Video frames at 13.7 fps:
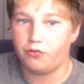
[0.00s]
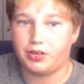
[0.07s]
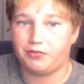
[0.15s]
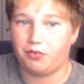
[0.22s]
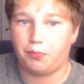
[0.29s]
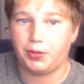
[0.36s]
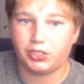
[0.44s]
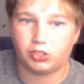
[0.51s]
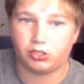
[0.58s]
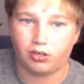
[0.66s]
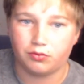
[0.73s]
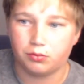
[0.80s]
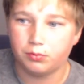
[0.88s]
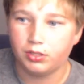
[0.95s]
if I have a picture
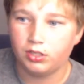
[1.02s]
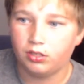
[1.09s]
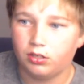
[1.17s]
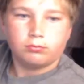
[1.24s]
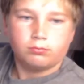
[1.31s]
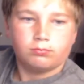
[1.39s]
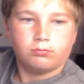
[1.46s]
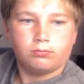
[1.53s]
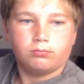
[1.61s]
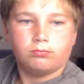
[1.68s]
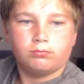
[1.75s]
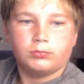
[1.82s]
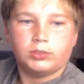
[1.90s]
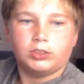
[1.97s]
of him.
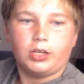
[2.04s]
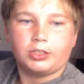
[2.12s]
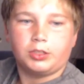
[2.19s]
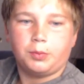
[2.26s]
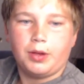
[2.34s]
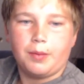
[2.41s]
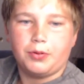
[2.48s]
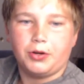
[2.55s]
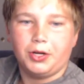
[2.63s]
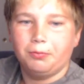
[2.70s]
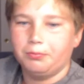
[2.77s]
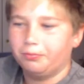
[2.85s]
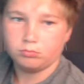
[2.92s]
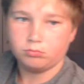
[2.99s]
Dr. Pepper,
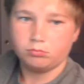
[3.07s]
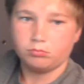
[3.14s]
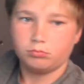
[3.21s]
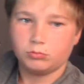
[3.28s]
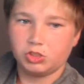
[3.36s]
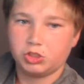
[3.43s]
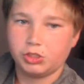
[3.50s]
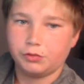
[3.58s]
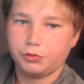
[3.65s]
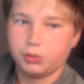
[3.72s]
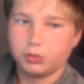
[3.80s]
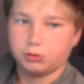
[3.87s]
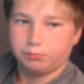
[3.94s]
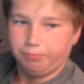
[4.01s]
G
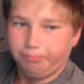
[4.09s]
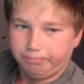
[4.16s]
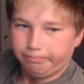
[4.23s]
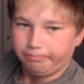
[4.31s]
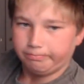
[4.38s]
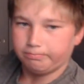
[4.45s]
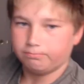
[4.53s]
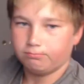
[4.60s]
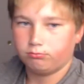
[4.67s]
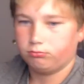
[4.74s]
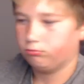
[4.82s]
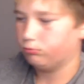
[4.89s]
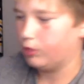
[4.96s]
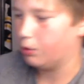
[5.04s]
Fuel. That
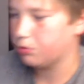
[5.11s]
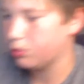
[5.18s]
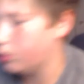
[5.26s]
was